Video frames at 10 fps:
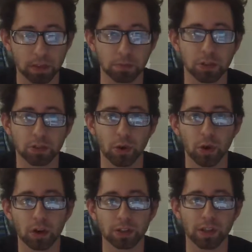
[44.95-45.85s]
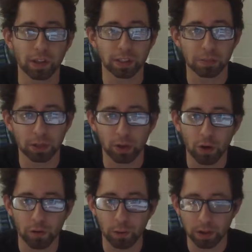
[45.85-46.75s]
tutorials and things I'm going to go
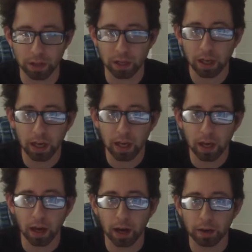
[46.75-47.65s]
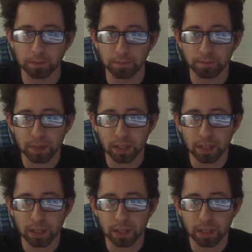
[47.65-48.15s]
over with it, and